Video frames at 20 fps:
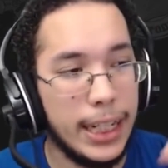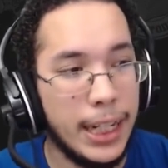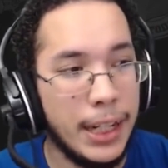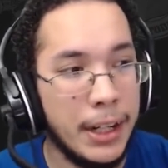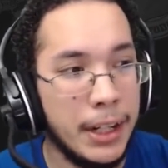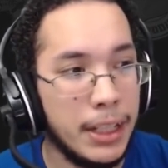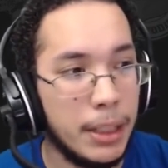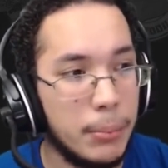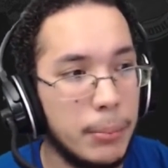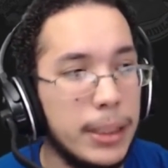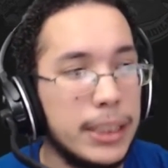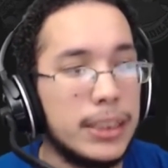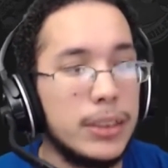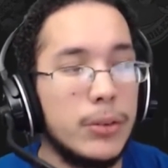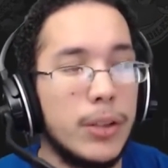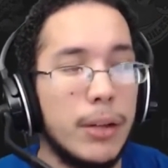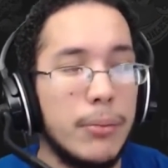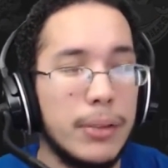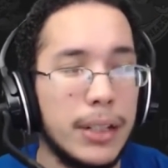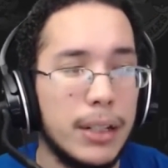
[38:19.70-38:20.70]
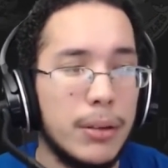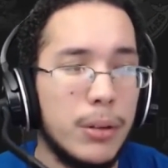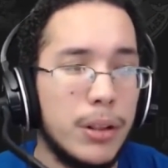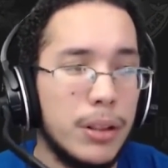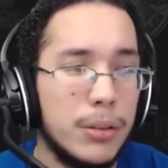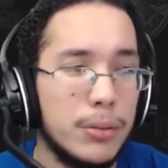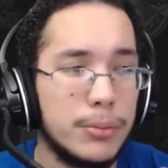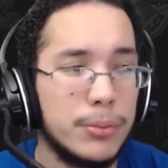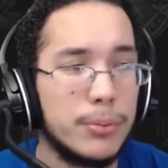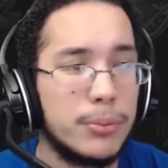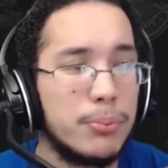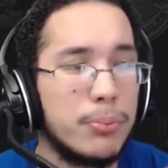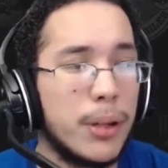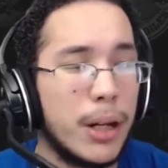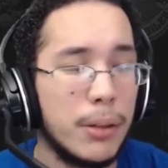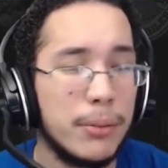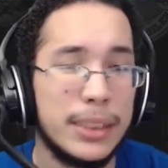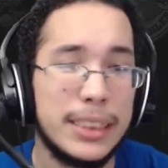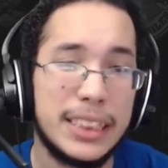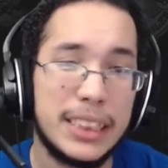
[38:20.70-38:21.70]
an amazing draft. I'll
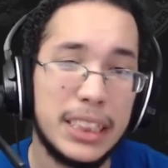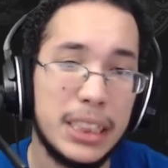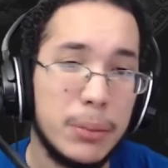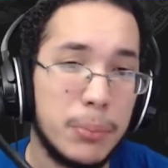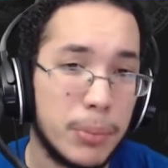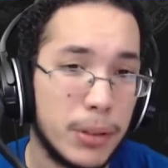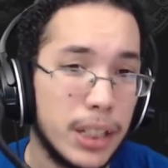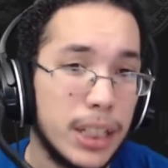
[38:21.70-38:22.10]
probably C+.